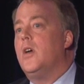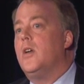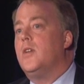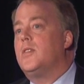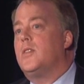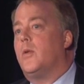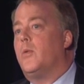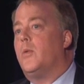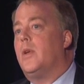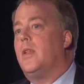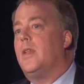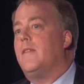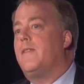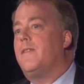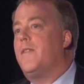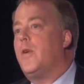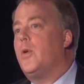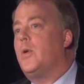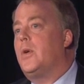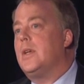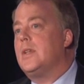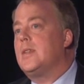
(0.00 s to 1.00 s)
So really
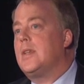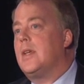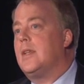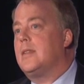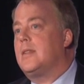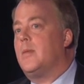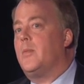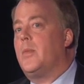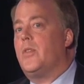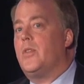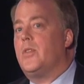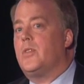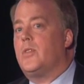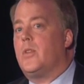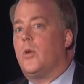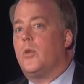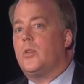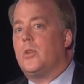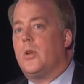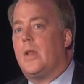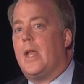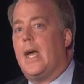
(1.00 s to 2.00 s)
focus on some of the
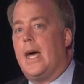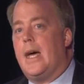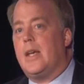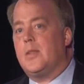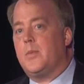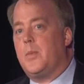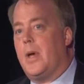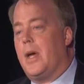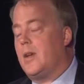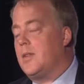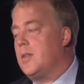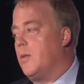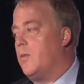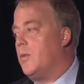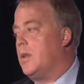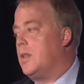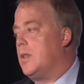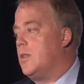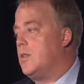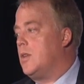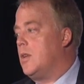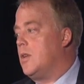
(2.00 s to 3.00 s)
social aspects of
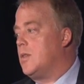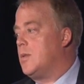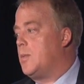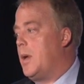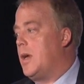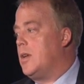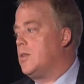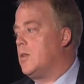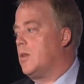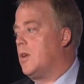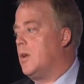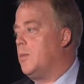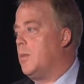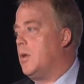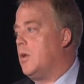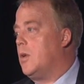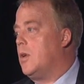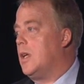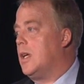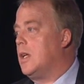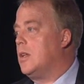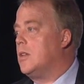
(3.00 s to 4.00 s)
what the geospatial
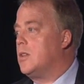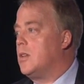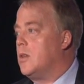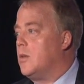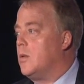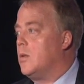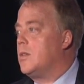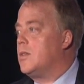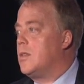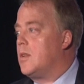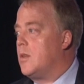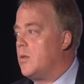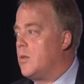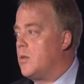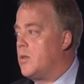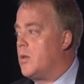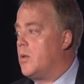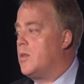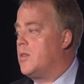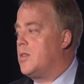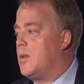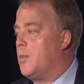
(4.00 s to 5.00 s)
community can do and so,
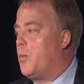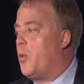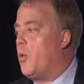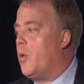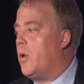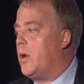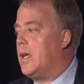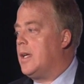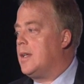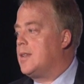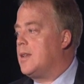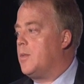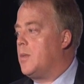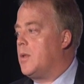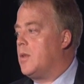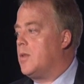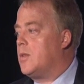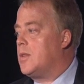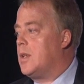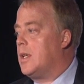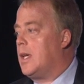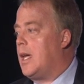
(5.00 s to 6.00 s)
sort of supporting some of
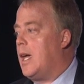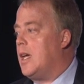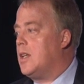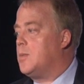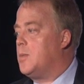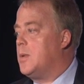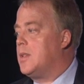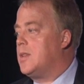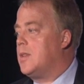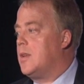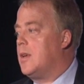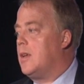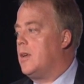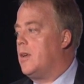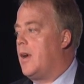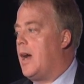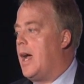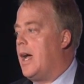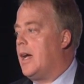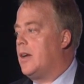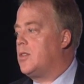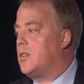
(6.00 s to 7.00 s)
those engagements and
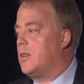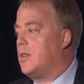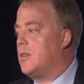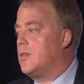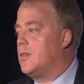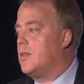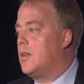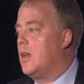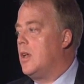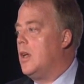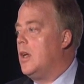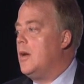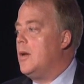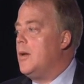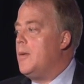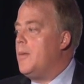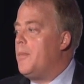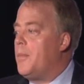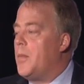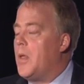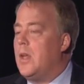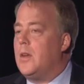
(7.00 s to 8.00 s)
interactions.
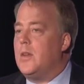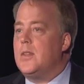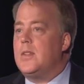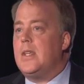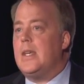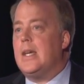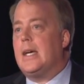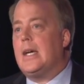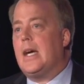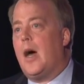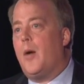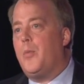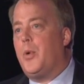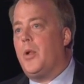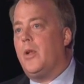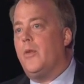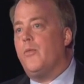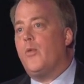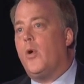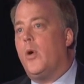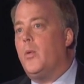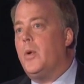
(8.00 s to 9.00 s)
And you see a
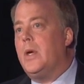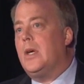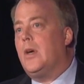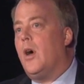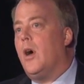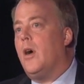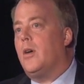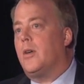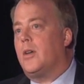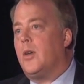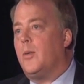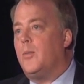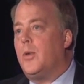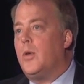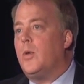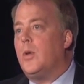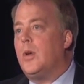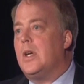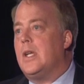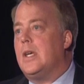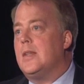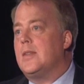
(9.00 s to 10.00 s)
couple of what we call
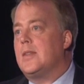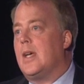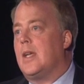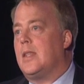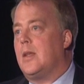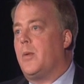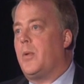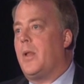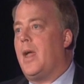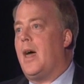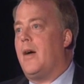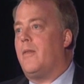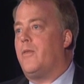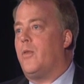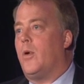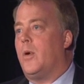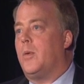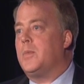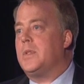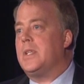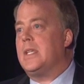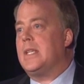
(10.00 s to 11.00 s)
communities on the
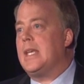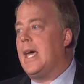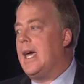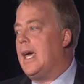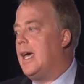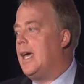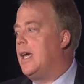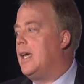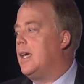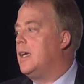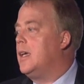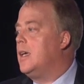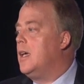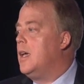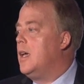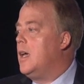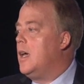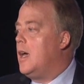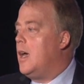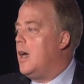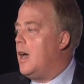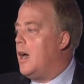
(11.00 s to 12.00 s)
platform today.
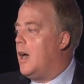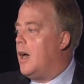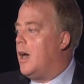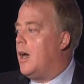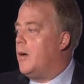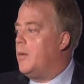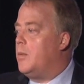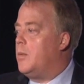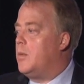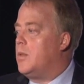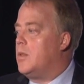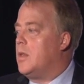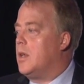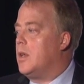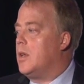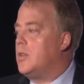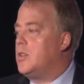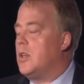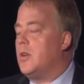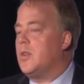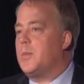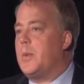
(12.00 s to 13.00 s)
Uh,
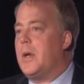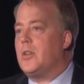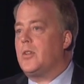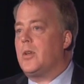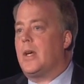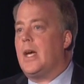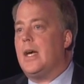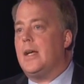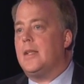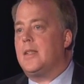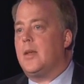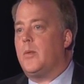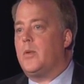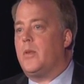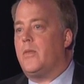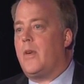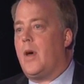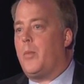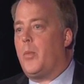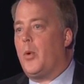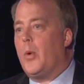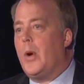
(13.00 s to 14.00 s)
the Geospatial Concept
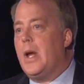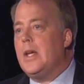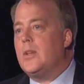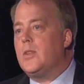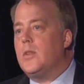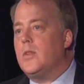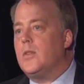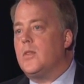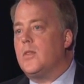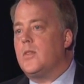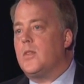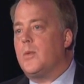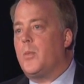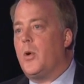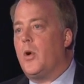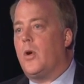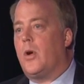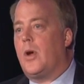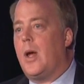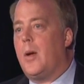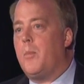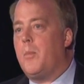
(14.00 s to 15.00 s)
of Operations is a
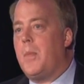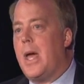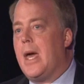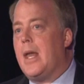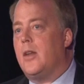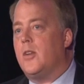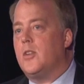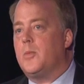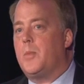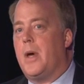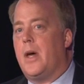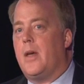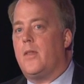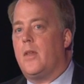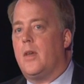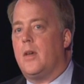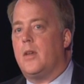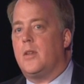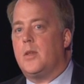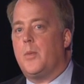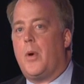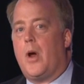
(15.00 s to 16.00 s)
program managed by
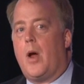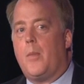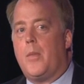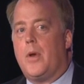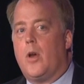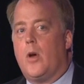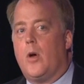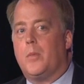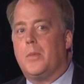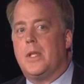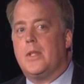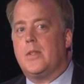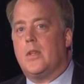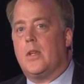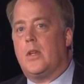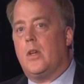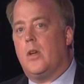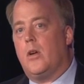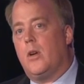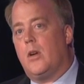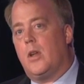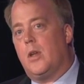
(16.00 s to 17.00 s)
the Department of Homeland
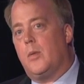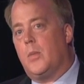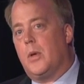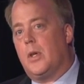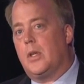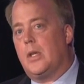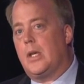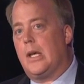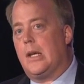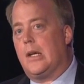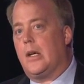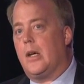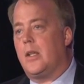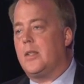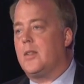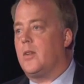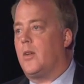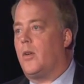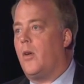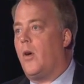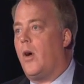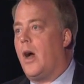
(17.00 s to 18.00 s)
Security, but kind of
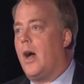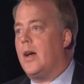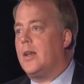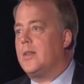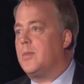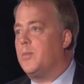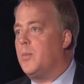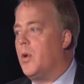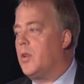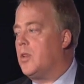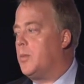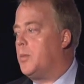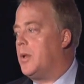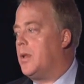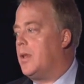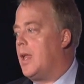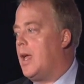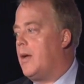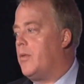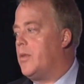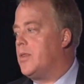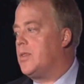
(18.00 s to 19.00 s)
cuts across multiple
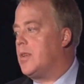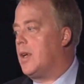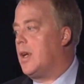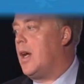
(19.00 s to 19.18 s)
levels